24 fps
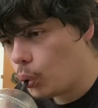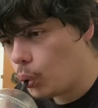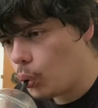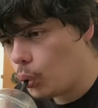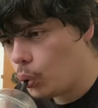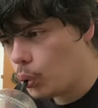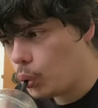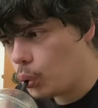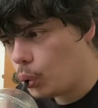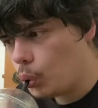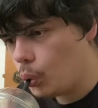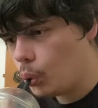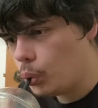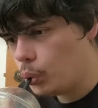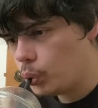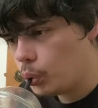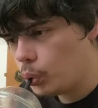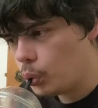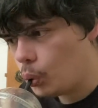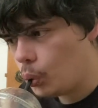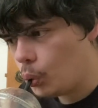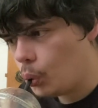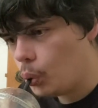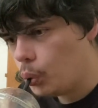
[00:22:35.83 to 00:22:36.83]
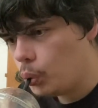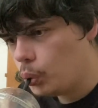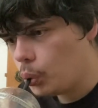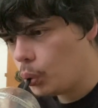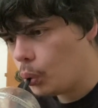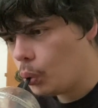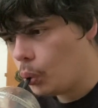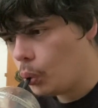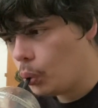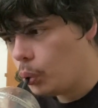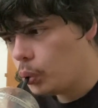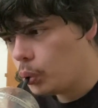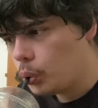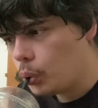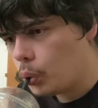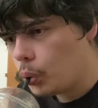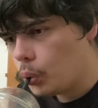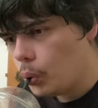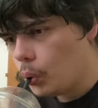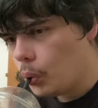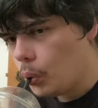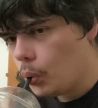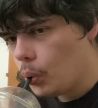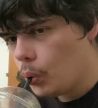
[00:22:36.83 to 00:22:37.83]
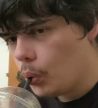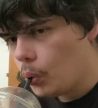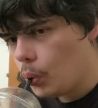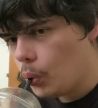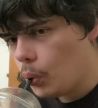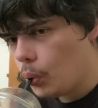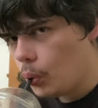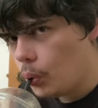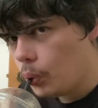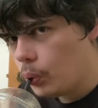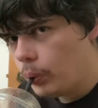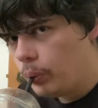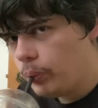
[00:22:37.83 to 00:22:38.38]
Nobody speaks.